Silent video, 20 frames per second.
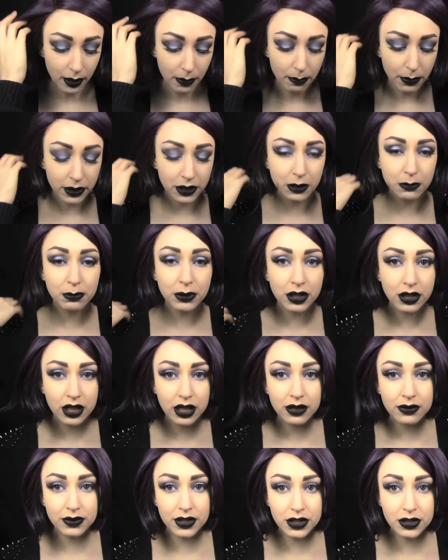But the
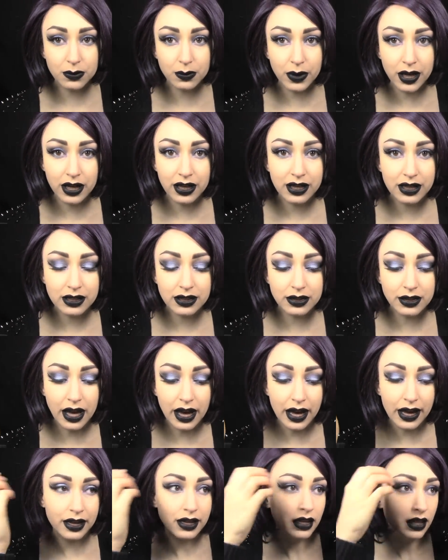beauty of this wig is
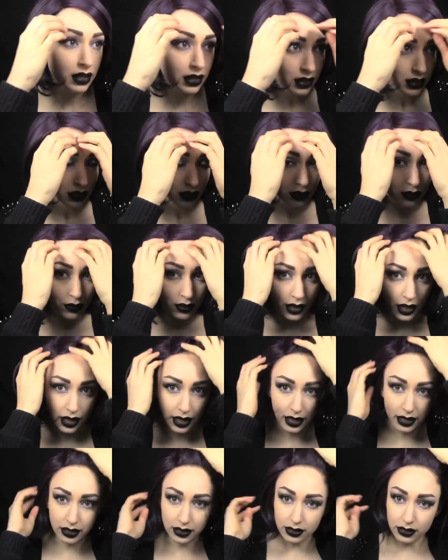that you
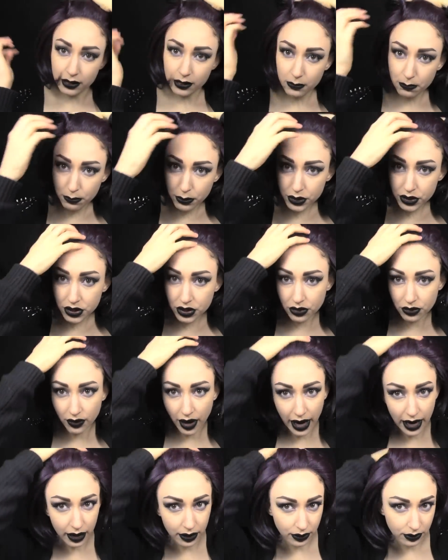can push it
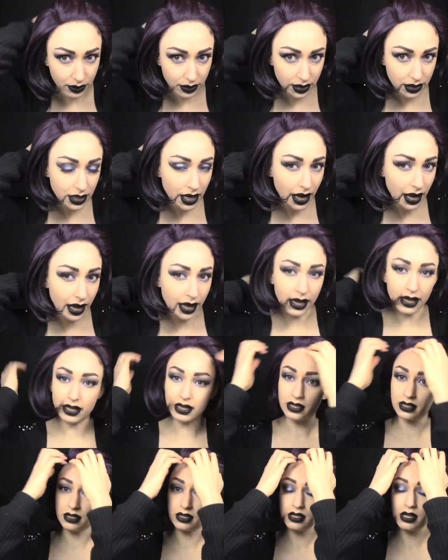around
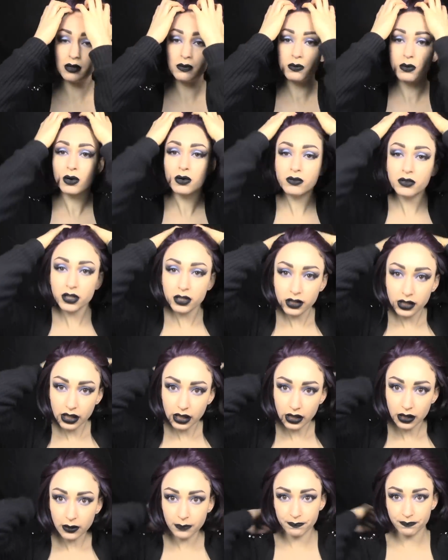and it won't
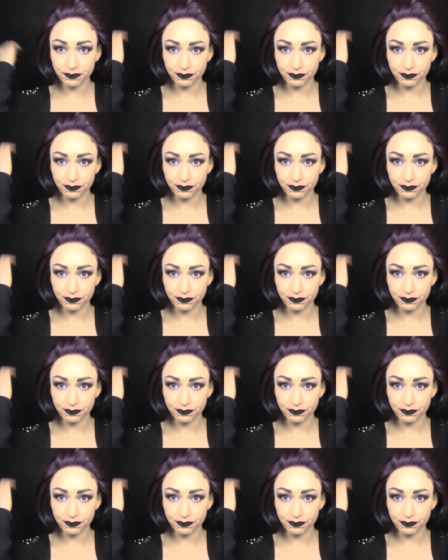really